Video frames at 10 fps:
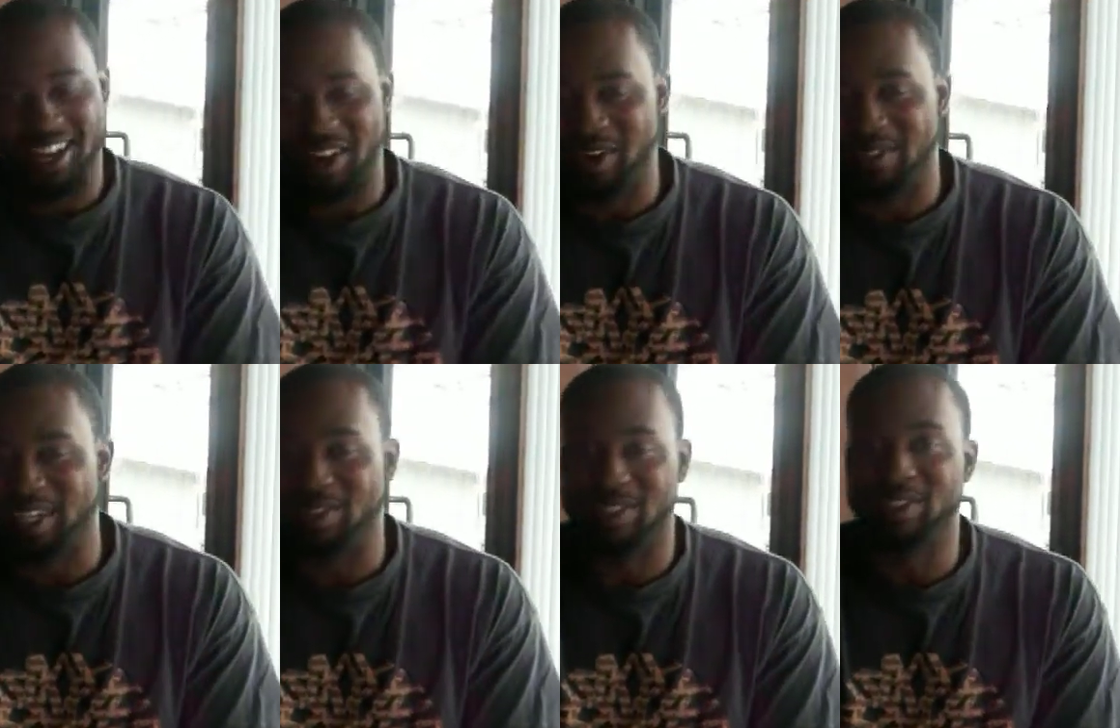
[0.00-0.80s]
No, I don't
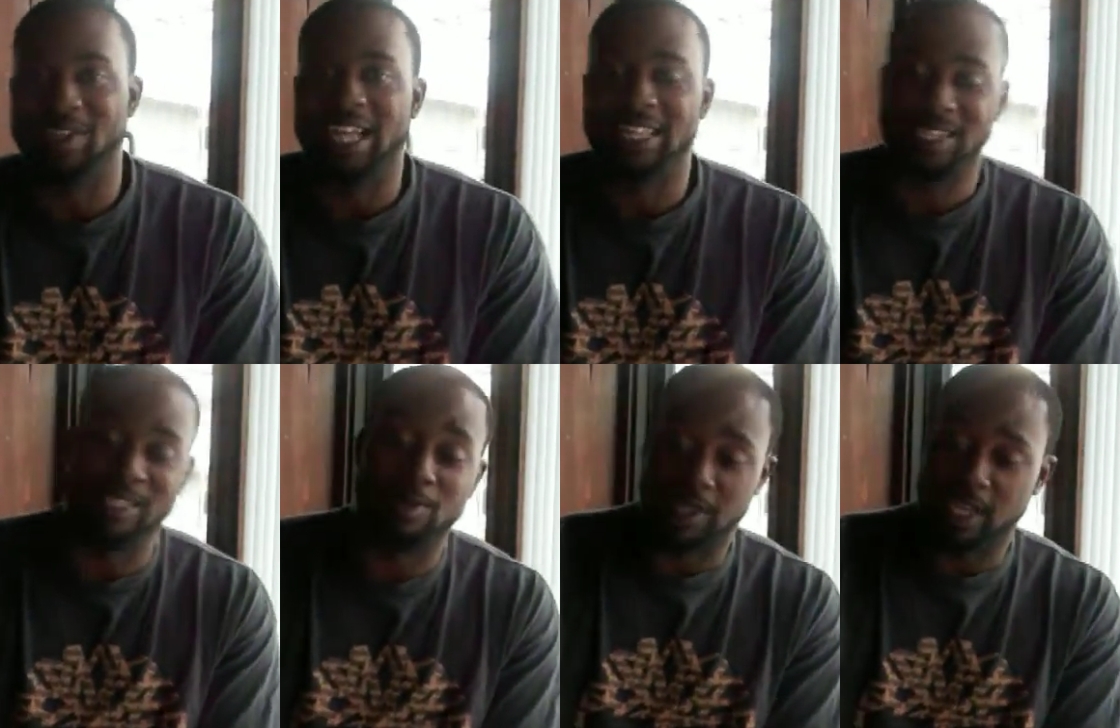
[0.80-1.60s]
think you should do that. I think
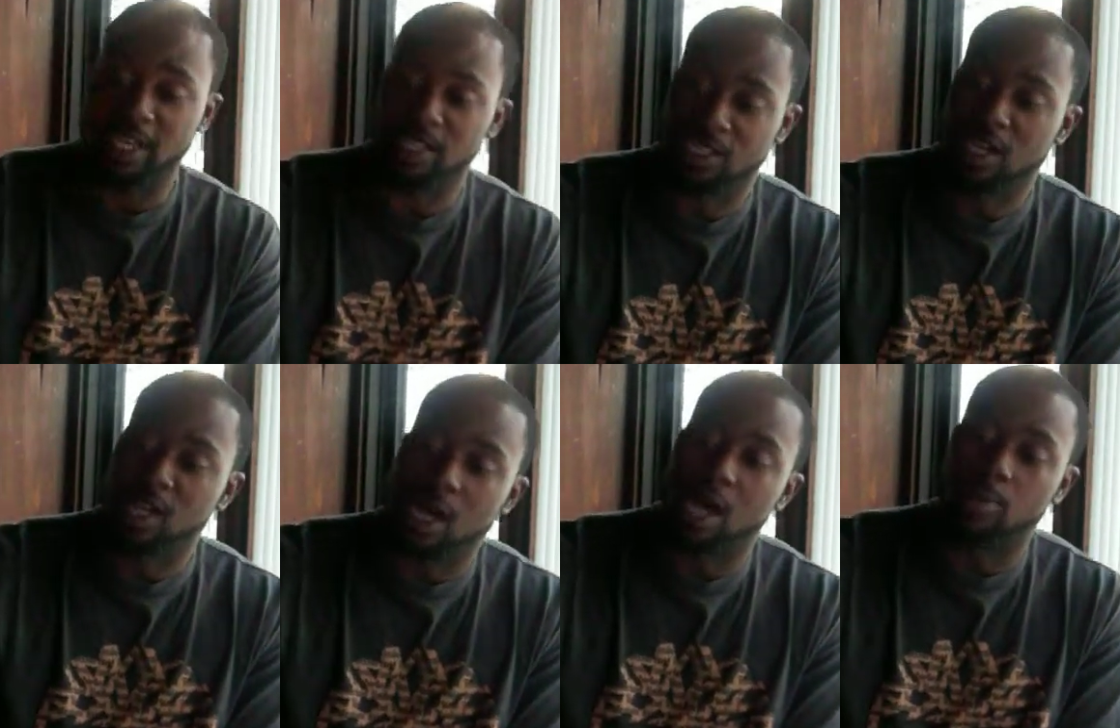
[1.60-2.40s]
some things
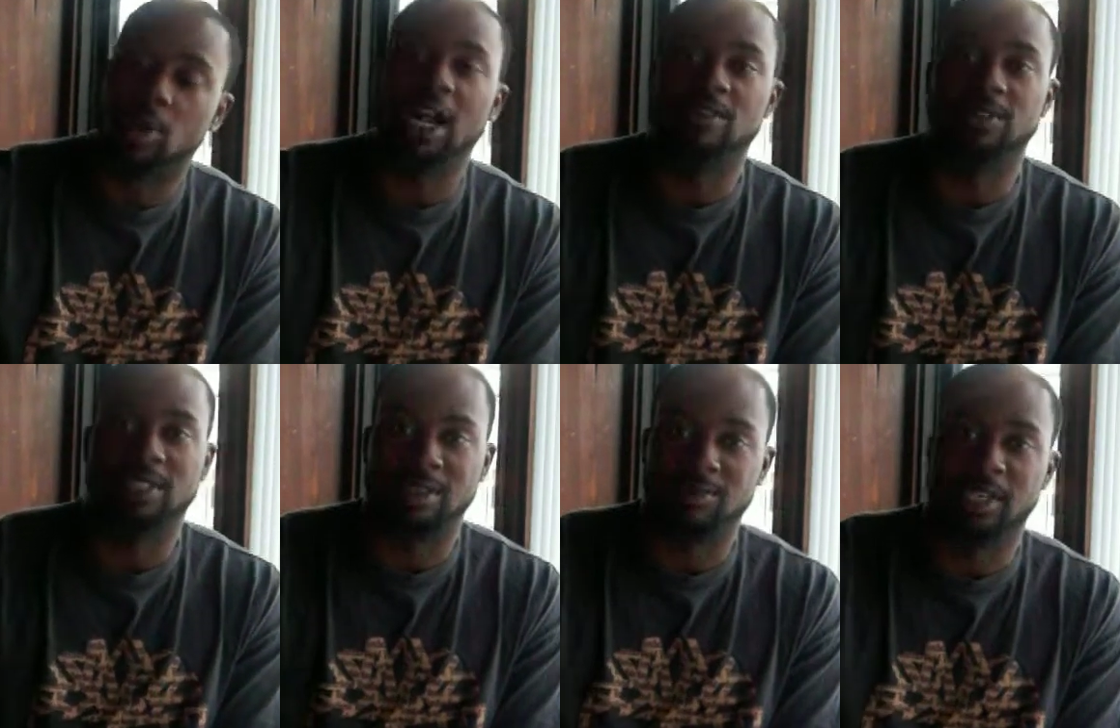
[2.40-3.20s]
are private,
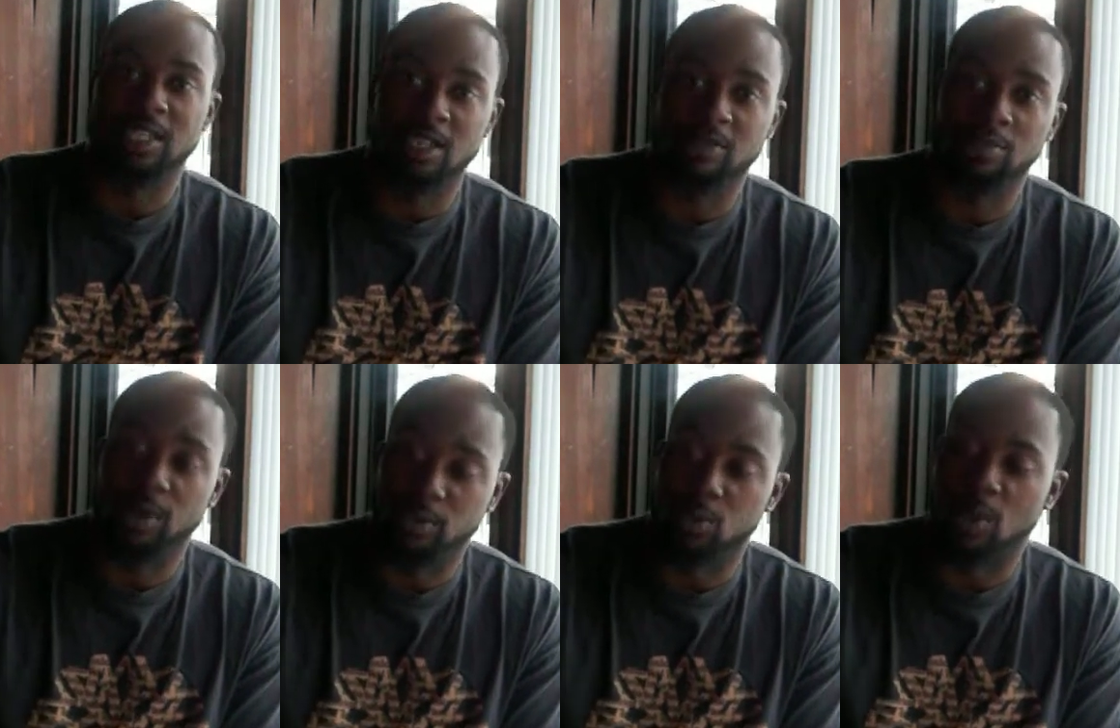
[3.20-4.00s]
some things are for
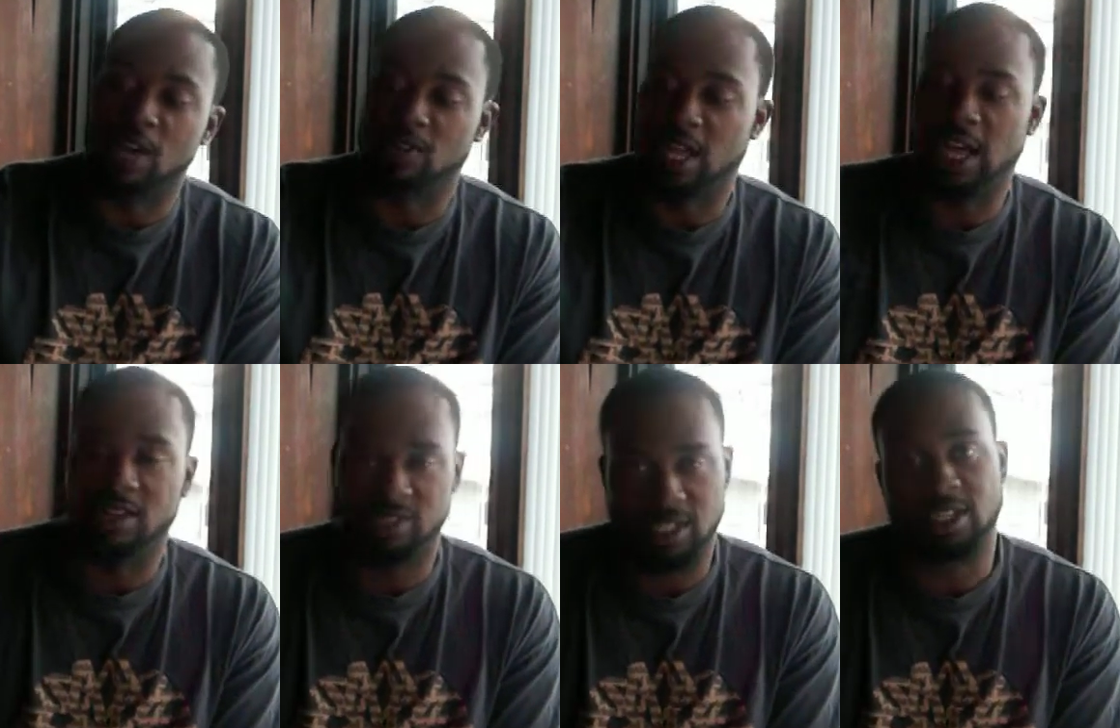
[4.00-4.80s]
people's private
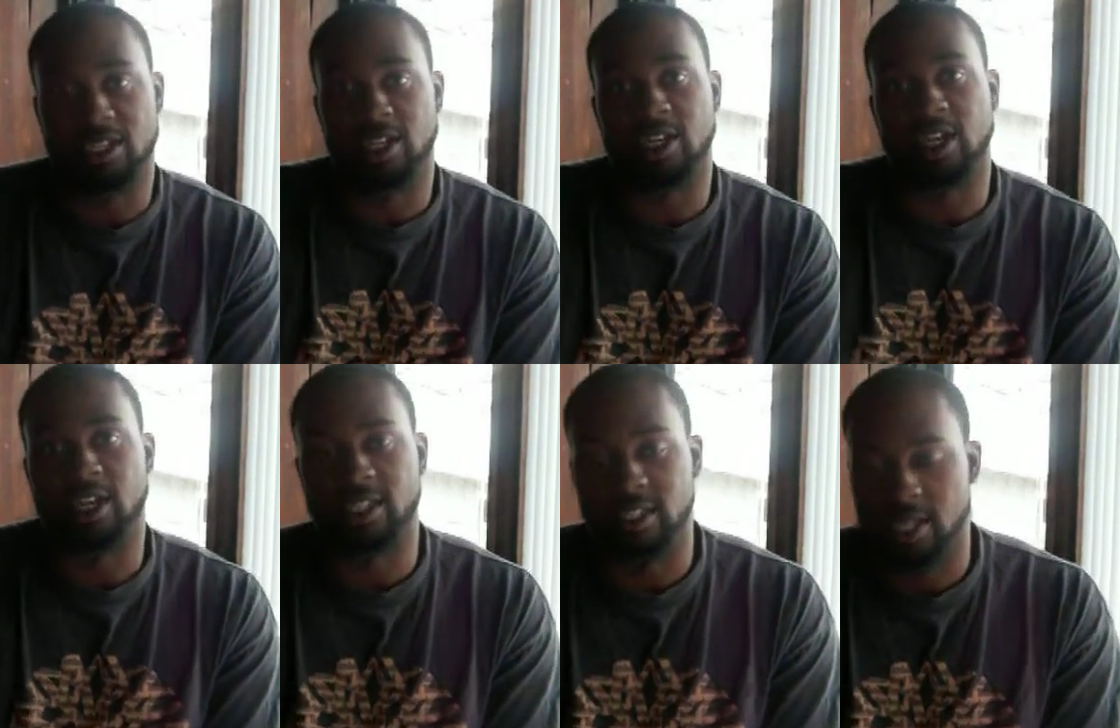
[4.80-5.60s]
lives, just as their
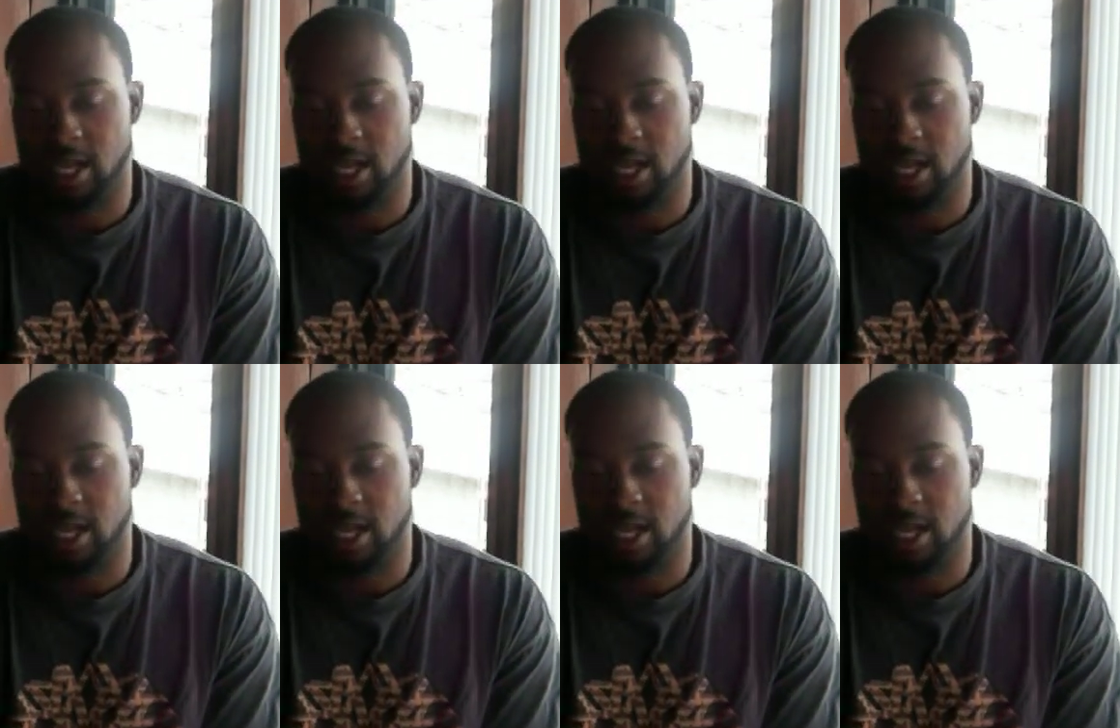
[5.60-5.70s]
guns.